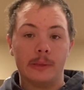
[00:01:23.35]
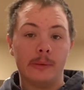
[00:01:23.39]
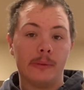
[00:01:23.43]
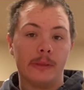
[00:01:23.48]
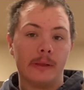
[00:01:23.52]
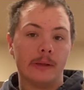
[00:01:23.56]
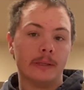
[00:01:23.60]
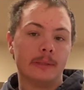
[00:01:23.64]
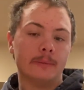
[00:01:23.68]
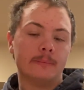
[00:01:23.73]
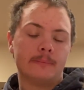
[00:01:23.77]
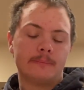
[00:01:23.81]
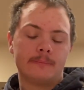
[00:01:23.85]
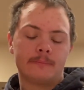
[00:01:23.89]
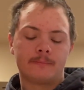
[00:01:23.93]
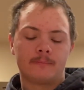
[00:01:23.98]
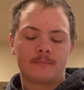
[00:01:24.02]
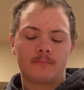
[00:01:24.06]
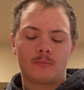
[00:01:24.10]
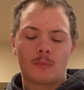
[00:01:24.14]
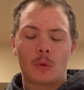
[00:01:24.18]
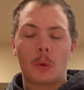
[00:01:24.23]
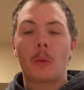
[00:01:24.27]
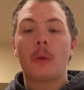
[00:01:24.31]
that.
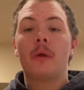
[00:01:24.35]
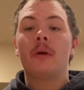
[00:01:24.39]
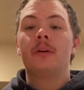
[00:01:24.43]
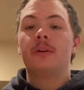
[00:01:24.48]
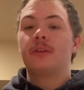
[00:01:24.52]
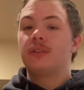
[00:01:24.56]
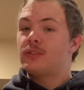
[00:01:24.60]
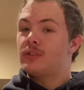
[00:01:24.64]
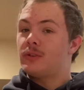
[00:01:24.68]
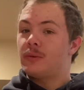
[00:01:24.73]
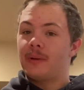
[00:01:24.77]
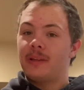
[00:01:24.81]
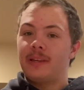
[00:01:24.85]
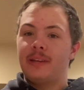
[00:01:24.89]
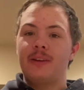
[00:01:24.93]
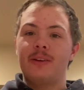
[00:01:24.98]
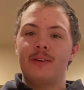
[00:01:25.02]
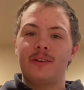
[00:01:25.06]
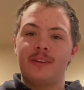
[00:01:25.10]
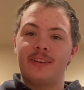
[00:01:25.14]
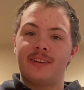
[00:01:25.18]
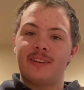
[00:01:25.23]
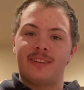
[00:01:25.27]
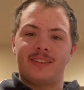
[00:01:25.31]
So
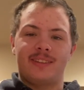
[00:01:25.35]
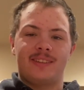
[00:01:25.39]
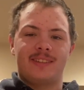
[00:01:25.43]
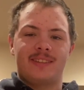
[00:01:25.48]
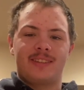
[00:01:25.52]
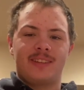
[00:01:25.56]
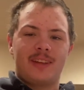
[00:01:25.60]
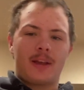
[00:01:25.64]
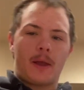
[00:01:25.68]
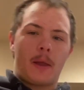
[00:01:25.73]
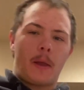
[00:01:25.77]
here is